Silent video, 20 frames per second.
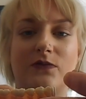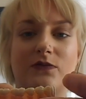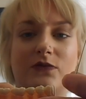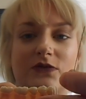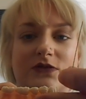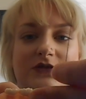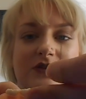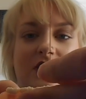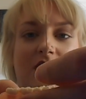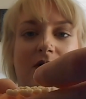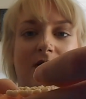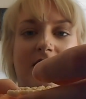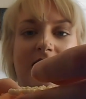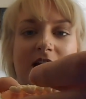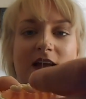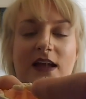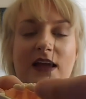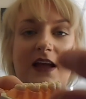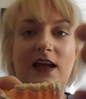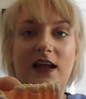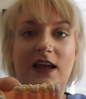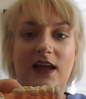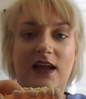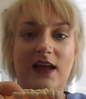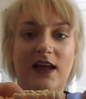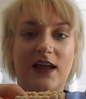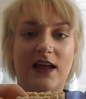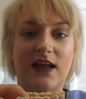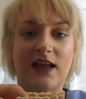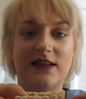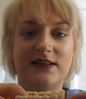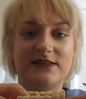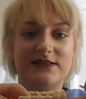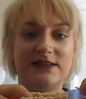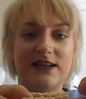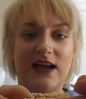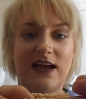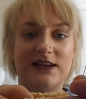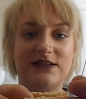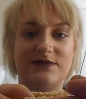would go
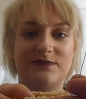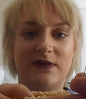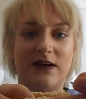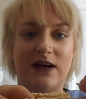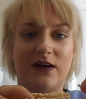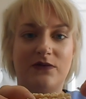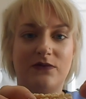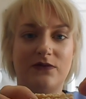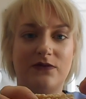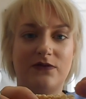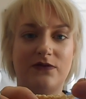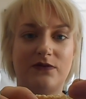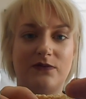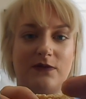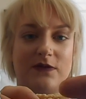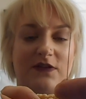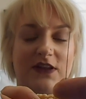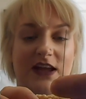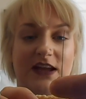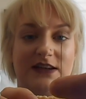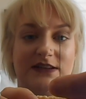inside your mouth with your